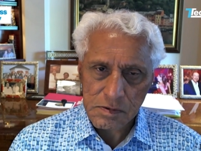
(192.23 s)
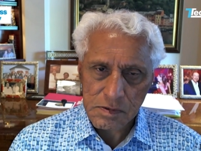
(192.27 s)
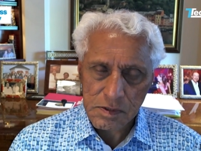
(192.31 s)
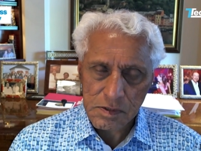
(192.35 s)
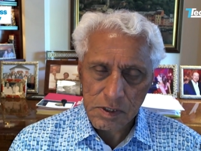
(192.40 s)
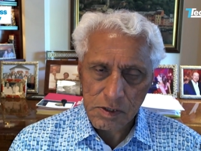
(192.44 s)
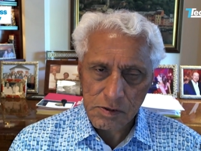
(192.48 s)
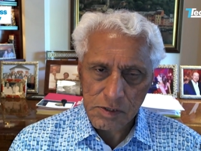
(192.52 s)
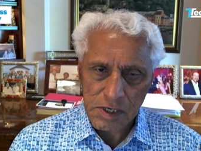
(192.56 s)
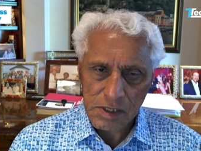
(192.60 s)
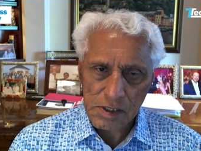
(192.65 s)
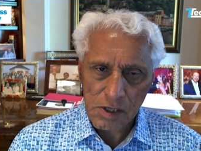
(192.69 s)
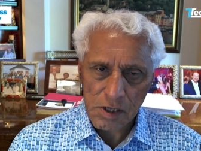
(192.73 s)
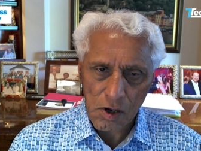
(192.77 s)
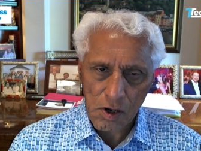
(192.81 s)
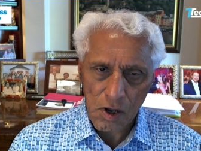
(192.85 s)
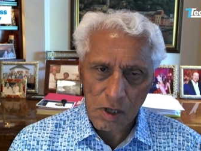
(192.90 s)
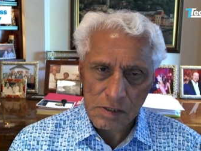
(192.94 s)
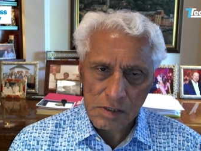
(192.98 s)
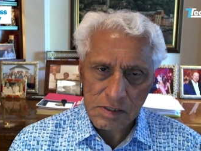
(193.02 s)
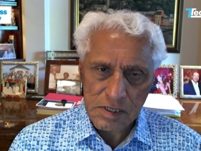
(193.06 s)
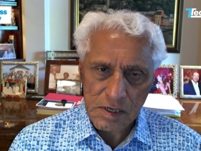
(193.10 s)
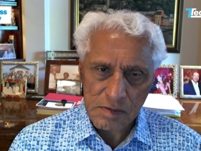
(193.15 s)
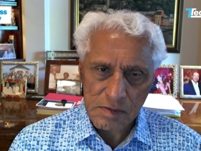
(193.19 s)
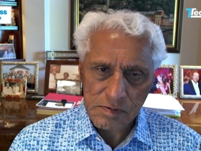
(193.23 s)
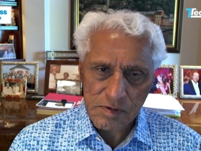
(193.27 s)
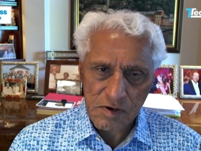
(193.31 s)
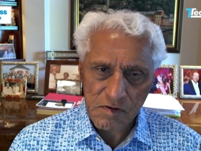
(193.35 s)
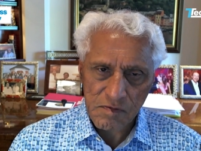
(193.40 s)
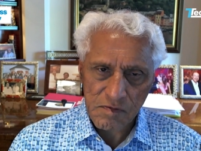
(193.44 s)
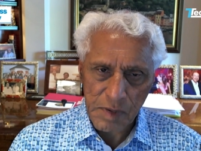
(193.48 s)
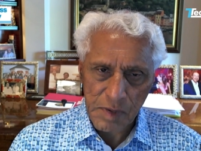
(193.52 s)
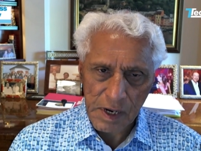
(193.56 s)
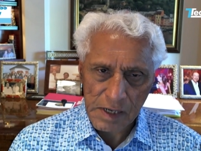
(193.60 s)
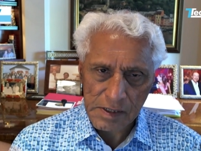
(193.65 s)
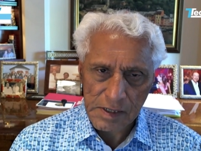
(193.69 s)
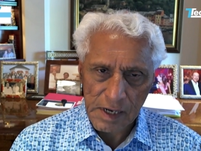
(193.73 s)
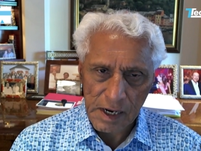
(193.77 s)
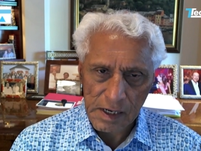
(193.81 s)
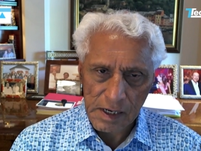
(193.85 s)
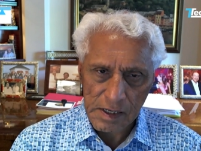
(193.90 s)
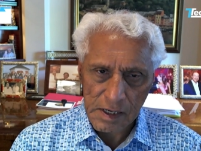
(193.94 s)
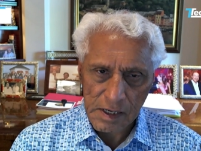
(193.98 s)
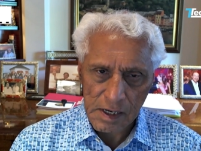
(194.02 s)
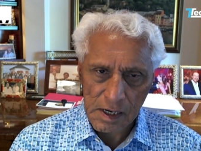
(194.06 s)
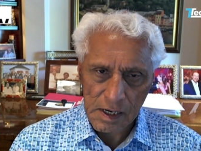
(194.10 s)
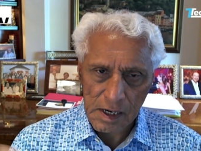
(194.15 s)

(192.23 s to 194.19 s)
using the concepts of big data